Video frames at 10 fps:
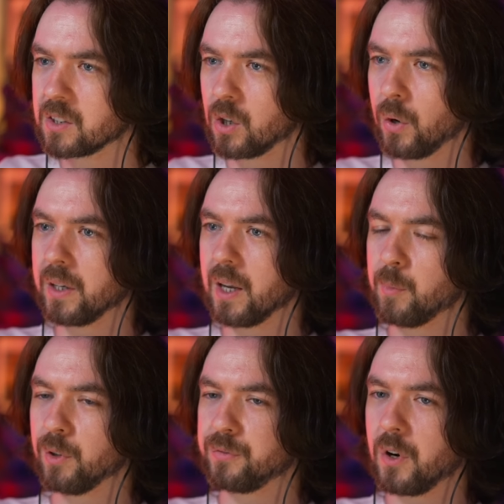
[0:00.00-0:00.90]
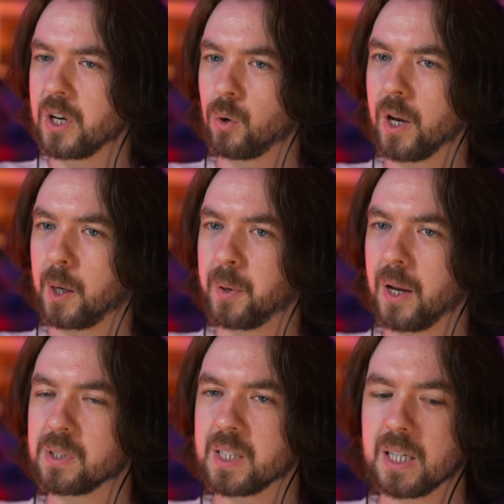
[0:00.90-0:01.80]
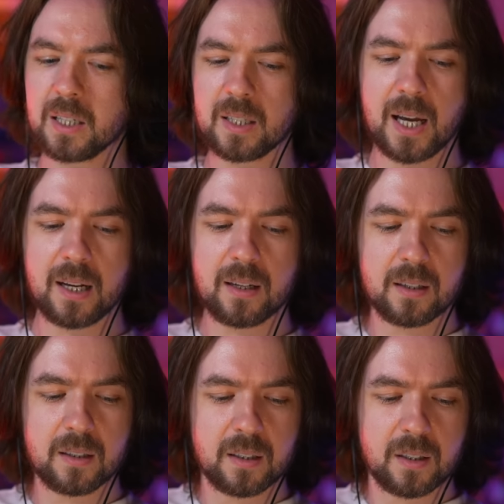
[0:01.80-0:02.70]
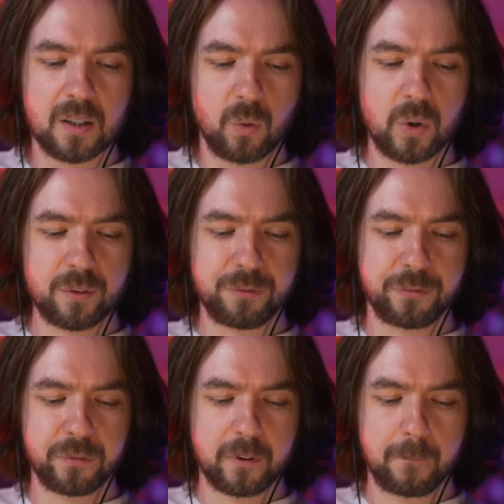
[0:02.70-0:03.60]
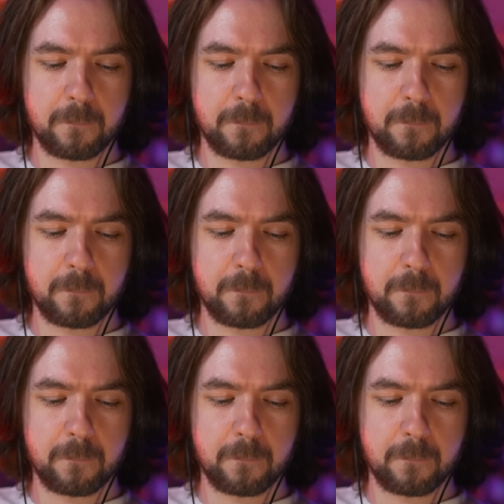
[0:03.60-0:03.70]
So it moves very quick. But I was thinking that what if